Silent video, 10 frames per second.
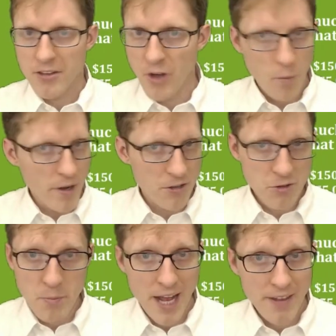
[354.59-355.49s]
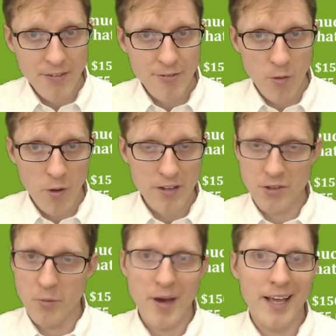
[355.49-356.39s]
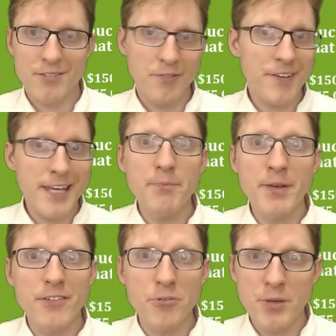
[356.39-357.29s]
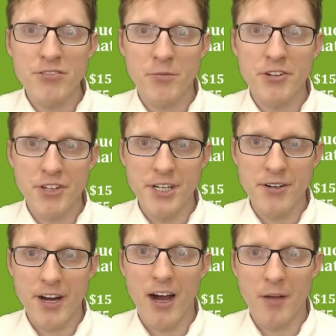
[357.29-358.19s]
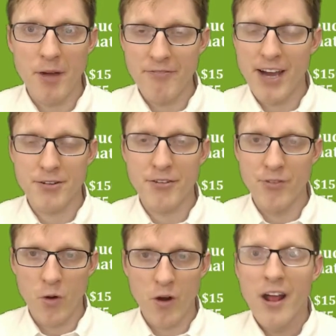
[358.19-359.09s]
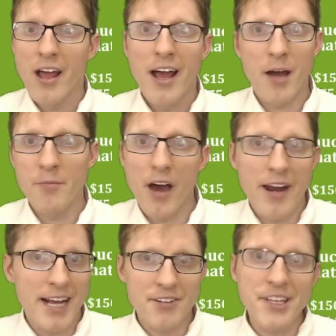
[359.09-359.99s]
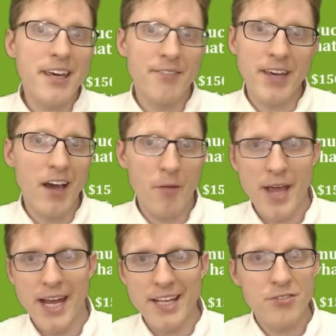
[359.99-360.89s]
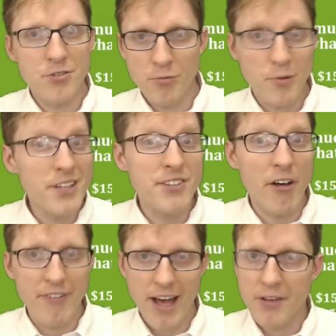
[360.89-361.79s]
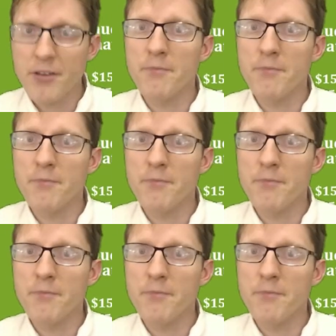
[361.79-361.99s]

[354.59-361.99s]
No one else will pay anything for it, so by sort of keeping this piece of machinery on my factory floor, I'm not actually giving up any sort of resale value.